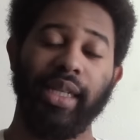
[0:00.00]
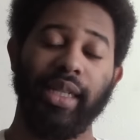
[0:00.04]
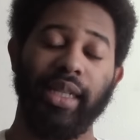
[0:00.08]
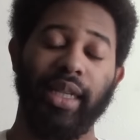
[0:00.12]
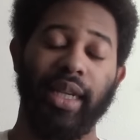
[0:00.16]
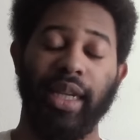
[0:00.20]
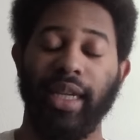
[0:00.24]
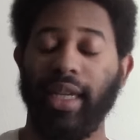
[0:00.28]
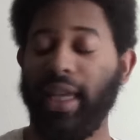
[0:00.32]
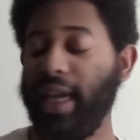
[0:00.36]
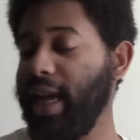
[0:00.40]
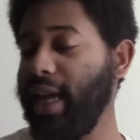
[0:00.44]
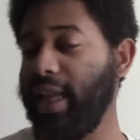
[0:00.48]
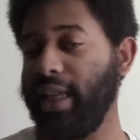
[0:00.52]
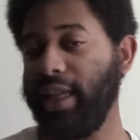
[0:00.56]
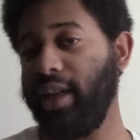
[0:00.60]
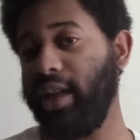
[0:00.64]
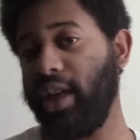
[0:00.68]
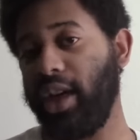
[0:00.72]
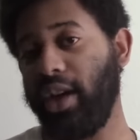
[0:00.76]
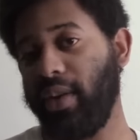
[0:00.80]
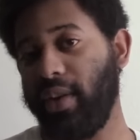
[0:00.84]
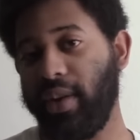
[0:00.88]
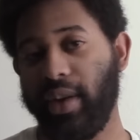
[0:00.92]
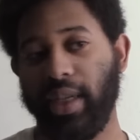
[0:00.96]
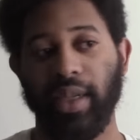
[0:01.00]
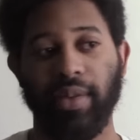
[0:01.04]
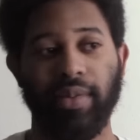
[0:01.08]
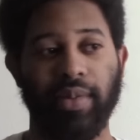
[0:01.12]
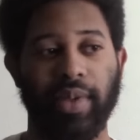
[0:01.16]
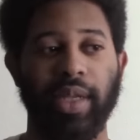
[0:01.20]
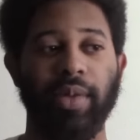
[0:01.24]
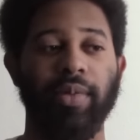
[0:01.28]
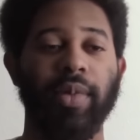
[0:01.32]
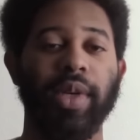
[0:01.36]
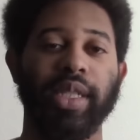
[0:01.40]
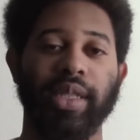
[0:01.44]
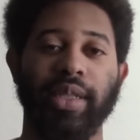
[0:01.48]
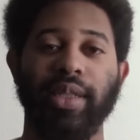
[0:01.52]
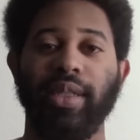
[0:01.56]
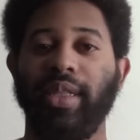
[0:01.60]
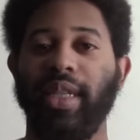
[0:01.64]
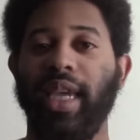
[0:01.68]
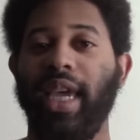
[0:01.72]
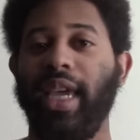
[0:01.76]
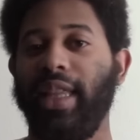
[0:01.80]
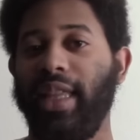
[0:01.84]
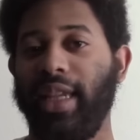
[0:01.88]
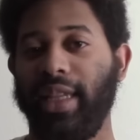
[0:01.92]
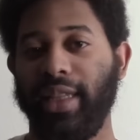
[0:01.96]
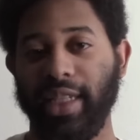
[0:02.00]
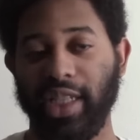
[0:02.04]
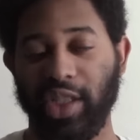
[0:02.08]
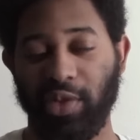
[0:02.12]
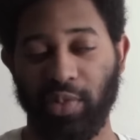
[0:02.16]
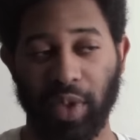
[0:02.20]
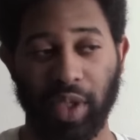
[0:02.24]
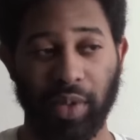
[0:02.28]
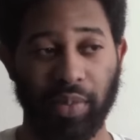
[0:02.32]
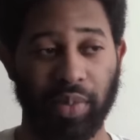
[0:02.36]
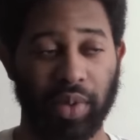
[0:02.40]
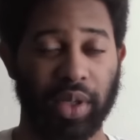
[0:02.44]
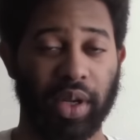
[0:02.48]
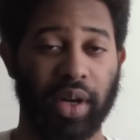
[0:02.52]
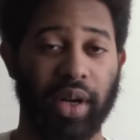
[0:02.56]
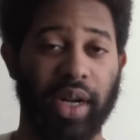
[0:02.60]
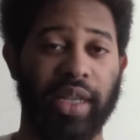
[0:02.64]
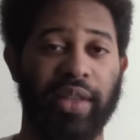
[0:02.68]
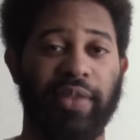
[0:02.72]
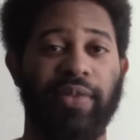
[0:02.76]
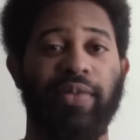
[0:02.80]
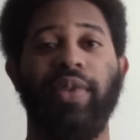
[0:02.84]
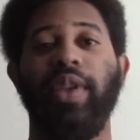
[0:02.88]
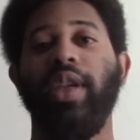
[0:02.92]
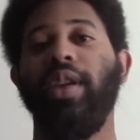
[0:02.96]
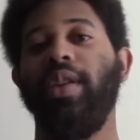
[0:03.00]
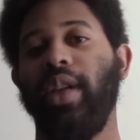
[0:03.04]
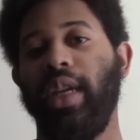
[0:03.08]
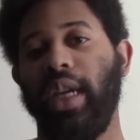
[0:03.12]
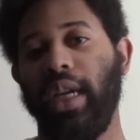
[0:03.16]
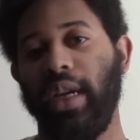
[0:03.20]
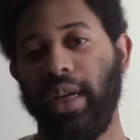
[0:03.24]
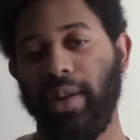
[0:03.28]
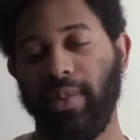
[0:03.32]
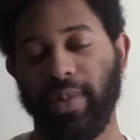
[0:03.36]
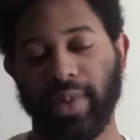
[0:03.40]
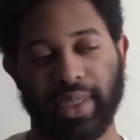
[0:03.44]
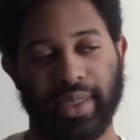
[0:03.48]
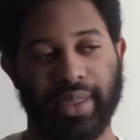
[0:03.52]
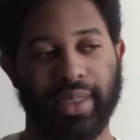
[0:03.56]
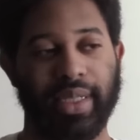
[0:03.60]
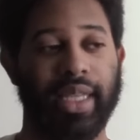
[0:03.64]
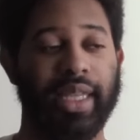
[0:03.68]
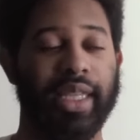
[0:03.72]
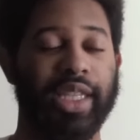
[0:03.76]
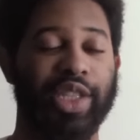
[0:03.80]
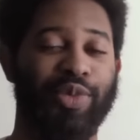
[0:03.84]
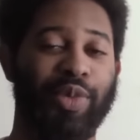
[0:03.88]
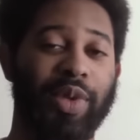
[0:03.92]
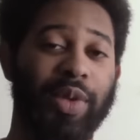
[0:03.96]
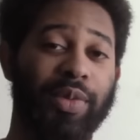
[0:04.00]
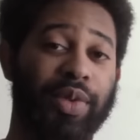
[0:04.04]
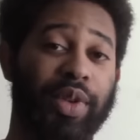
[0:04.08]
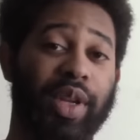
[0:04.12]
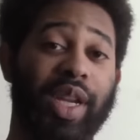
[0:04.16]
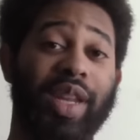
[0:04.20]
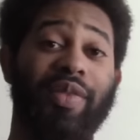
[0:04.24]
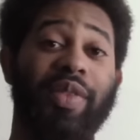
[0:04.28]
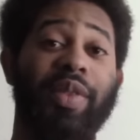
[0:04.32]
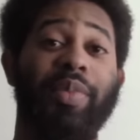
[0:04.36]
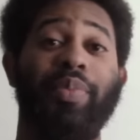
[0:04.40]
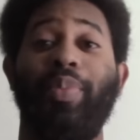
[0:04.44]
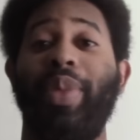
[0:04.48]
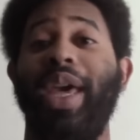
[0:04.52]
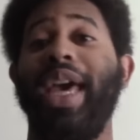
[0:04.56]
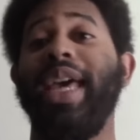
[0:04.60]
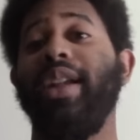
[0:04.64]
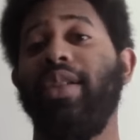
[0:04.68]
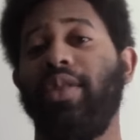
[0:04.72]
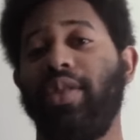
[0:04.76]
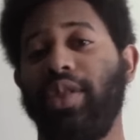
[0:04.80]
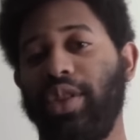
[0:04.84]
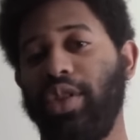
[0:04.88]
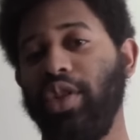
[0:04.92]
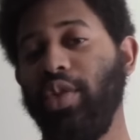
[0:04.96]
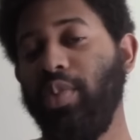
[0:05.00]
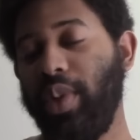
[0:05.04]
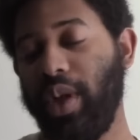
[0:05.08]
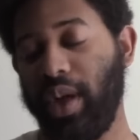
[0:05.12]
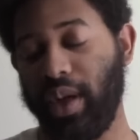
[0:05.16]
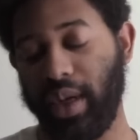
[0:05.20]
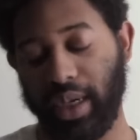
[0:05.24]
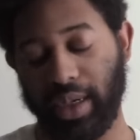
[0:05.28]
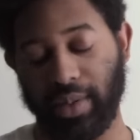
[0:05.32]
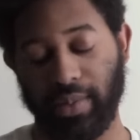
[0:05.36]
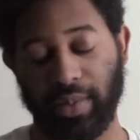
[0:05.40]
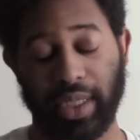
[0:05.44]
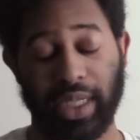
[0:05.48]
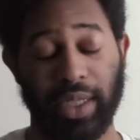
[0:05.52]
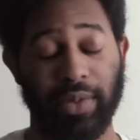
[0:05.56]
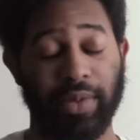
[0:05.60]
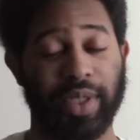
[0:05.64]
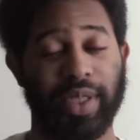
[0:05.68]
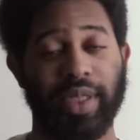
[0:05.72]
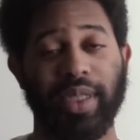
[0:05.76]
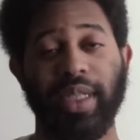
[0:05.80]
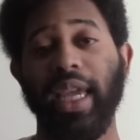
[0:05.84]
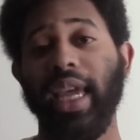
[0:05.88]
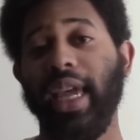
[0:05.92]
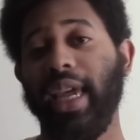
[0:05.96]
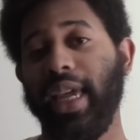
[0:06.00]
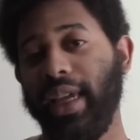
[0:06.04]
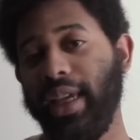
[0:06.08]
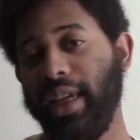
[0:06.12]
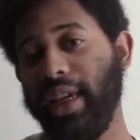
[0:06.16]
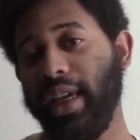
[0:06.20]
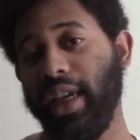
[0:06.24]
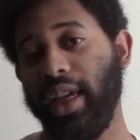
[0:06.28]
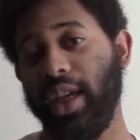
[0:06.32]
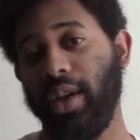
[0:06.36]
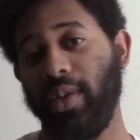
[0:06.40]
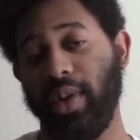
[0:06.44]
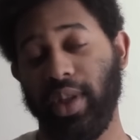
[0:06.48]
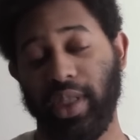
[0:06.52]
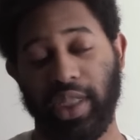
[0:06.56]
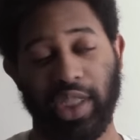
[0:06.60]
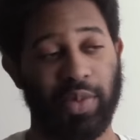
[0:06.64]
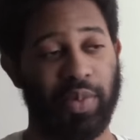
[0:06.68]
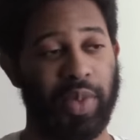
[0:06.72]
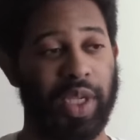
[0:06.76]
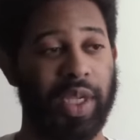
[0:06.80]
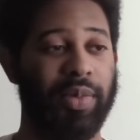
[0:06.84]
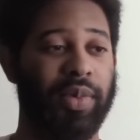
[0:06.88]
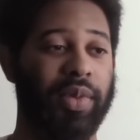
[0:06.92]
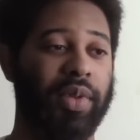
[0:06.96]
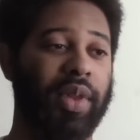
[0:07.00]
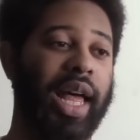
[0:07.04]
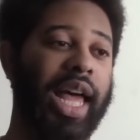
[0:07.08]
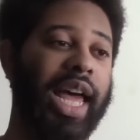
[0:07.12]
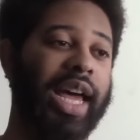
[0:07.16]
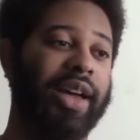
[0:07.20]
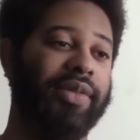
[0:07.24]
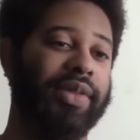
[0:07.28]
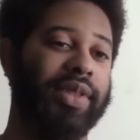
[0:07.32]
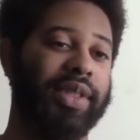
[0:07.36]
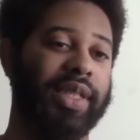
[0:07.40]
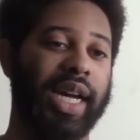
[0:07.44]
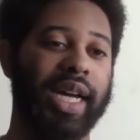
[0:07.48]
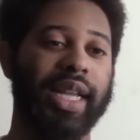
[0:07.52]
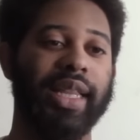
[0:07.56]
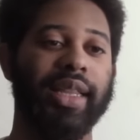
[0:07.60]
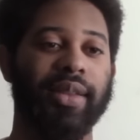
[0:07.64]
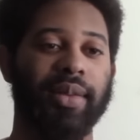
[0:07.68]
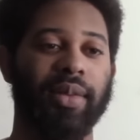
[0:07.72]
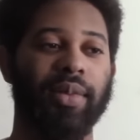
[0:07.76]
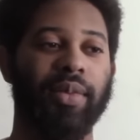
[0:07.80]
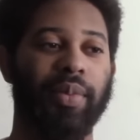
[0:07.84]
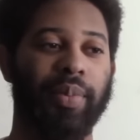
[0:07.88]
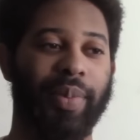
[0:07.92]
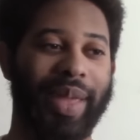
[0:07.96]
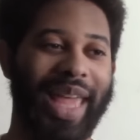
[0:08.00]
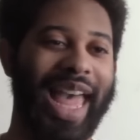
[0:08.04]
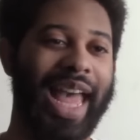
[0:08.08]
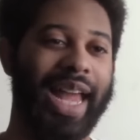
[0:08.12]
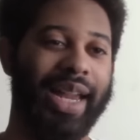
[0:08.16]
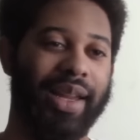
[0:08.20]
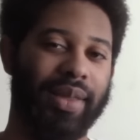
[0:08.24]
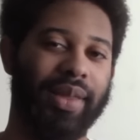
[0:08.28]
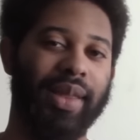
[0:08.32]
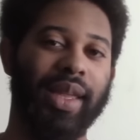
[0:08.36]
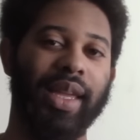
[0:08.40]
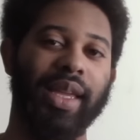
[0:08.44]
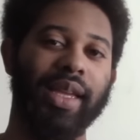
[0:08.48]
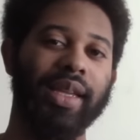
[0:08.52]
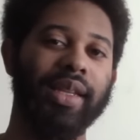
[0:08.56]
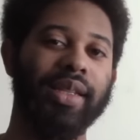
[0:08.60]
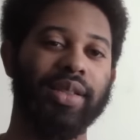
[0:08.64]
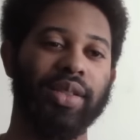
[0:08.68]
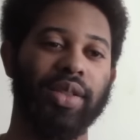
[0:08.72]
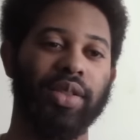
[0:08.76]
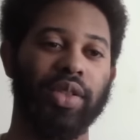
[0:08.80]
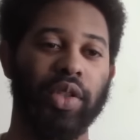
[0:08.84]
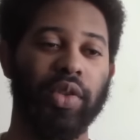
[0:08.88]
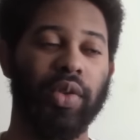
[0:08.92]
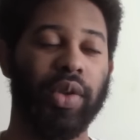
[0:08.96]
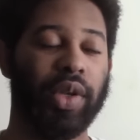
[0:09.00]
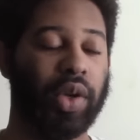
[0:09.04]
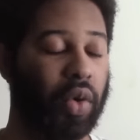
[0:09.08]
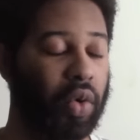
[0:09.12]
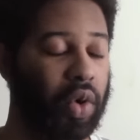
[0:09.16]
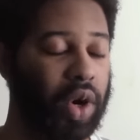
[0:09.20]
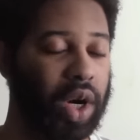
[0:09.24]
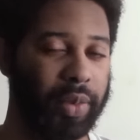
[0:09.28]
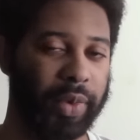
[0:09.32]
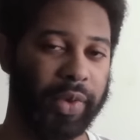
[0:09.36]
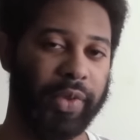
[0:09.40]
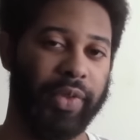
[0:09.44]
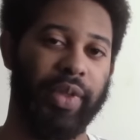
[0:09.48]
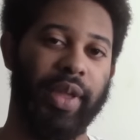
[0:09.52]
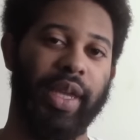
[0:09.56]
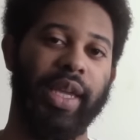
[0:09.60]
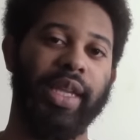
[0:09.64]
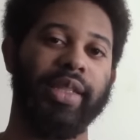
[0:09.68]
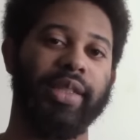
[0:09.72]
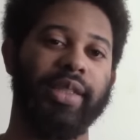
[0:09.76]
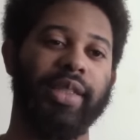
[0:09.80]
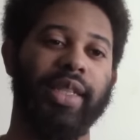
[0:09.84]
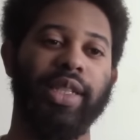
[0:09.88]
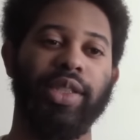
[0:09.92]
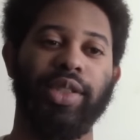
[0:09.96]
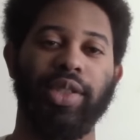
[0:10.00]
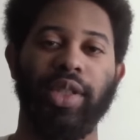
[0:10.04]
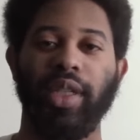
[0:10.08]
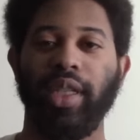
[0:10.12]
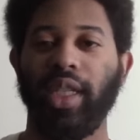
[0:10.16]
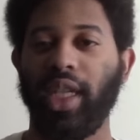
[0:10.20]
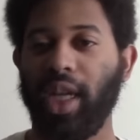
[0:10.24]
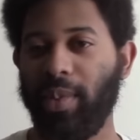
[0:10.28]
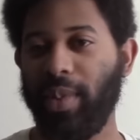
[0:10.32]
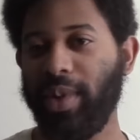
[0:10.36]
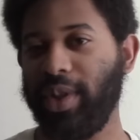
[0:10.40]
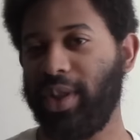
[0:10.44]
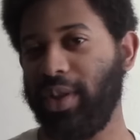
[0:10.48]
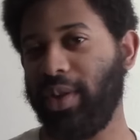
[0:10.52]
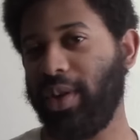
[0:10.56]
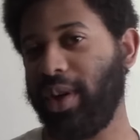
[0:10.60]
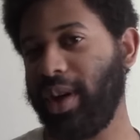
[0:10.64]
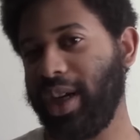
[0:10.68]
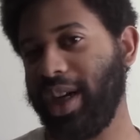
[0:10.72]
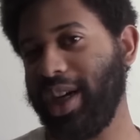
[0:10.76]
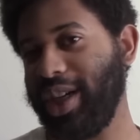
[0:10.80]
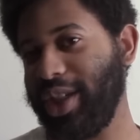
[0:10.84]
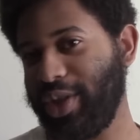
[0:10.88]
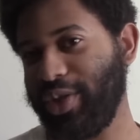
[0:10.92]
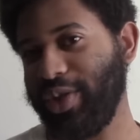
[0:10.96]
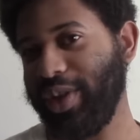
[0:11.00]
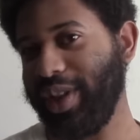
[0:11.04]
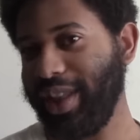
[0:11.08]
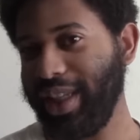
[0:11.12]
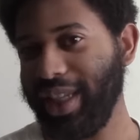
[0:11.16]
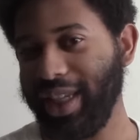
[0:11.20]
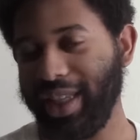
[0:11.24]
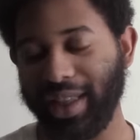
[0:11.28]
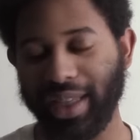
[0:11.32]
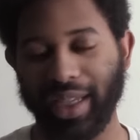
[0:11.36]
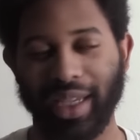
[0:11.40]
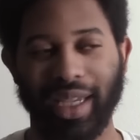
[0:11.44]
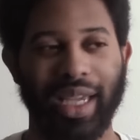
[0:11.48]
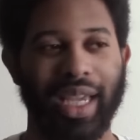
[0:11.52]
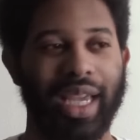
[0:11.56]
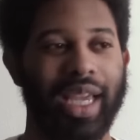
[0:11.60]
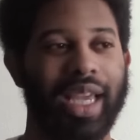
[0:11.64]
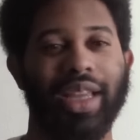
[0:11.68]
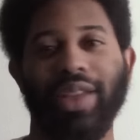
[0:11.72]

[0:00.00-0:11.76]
Again, you know, he wasn't saying that these people are inferior. He wasn't saying these people are even better or superior. What he was saying was these people have done bad things or doing horrible things, and they shouldn't come into our country legally.